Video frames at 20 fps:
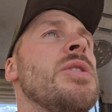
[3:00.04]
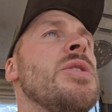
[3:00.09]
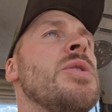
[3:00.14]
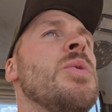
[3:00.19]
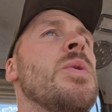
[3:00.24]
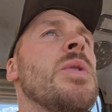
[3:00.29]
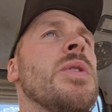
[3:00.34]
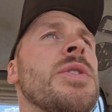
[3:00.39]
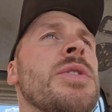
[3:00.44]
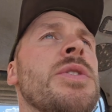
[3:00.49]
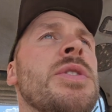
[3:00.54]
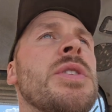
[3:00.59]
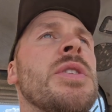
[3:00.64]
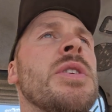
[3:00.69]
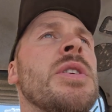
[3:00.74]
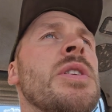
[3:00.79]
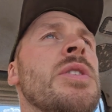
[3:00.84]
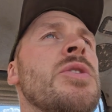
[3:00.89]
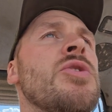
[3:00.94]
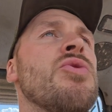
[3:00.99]
you want
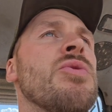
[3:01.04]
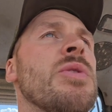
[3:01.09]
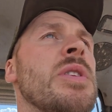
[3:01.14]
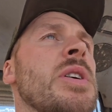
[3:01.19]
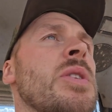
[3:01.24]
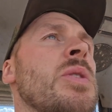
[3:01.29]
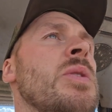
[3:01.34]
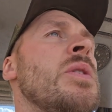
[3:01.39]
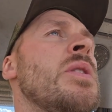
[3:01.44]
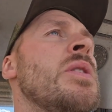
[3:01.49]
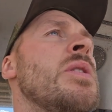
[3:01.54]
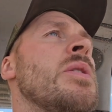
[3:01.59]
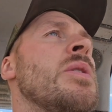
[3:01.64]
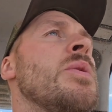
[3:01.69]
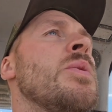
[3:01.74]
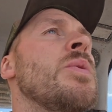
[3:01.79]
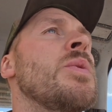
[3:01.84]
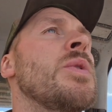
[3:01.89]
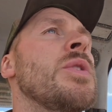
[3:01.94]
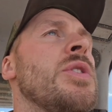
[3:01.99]
to drill
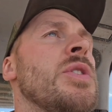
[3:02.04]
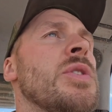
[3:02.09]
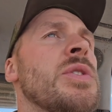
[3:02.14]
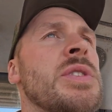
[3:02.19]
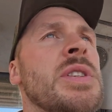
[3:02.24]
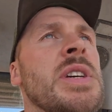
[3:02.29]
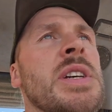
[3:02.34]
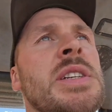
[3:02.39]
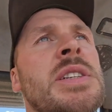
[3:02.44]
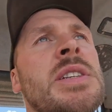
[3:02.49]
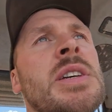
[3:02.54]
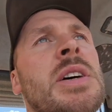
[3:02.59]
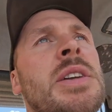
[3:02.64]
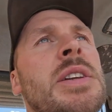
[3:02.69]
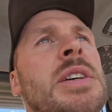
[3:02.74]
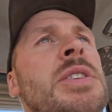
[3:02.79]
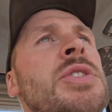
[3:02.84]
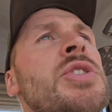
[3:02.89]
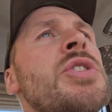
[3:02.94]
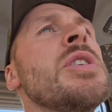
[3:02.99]
with your seed
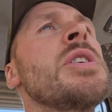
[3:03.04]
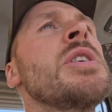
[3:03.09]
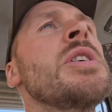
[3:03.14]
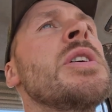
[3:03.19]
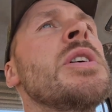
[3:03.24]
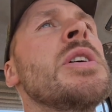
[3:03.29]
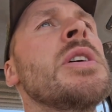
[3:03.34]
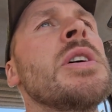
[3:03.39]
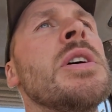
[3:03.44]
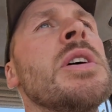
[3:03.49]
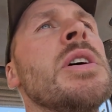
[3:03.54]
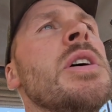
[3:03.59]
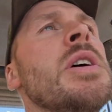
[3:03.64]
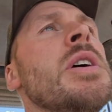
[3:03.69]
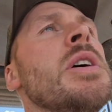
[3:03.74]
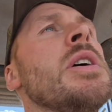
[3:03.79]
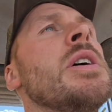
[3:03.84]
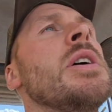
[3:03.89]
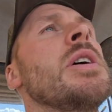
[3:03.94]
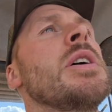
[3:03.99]
tonnage,
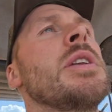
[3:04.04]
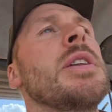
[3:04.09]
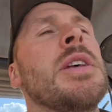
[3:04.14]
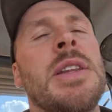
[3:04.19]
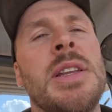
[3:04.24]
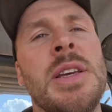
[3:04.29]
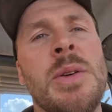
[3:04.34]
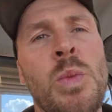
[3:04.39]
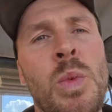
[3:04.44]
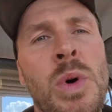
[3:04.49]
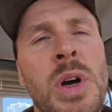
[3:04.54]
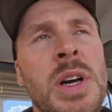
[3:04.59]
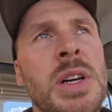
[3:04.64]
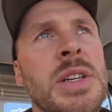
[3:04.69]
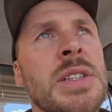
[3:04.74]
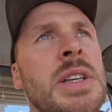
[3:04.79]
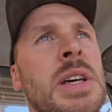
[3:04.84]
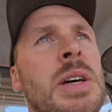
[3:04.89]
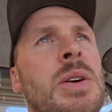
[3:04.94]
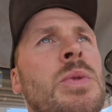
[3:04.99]
and that then
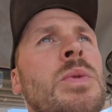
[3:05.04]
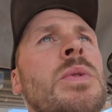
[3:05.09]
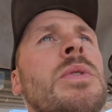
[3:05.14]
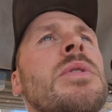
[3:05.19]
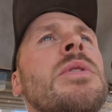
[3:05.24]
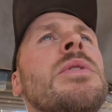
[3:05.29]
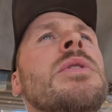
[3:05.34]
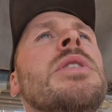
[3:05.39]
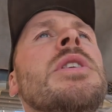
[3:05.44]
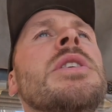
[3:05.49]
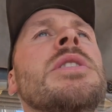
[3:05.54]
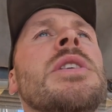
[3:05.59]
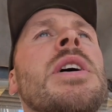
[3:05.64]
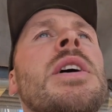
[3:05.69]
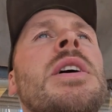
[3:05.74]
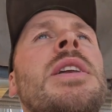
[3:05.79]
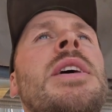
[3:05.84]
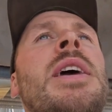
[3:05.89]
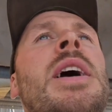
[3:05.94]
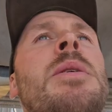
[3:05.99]
works out
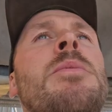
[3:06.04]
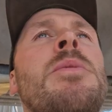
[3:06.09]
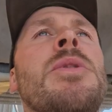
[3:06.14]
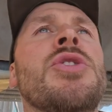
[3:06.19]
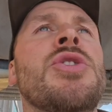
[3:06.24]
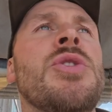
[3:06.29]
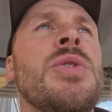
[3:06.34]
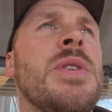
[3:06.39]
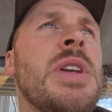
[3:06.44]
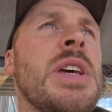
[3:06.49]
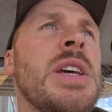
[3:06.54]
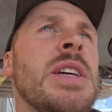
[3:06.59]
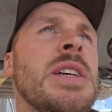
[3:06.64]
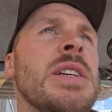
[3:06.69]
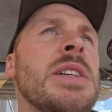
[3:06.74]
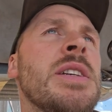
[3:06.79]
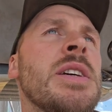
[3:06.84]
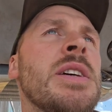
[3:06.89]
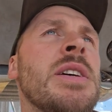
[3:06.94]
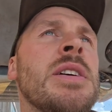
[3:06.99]
exactly how much you
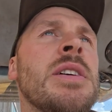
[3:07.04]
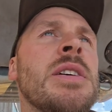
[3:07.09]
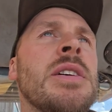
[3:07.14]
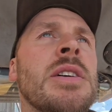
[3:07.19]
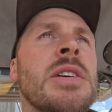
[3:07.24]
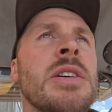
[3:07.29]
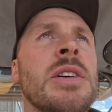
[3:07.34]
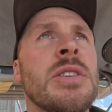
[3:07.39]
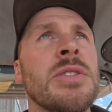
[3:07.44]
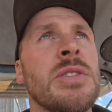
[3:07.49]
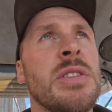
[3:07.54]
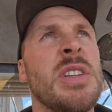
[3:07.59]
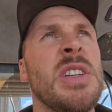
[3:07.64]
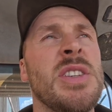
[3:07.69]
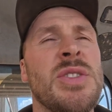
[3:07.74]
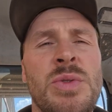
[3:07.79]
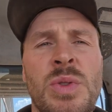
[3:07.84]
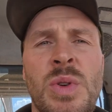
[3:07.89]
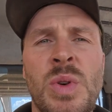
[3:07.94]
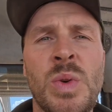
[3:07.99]
need. So
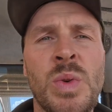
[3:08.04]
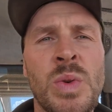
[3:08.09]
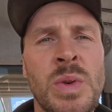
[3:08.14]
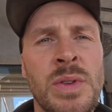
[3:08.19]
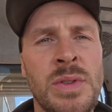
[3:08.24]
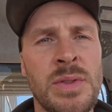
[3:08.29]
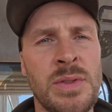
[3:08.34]
these are all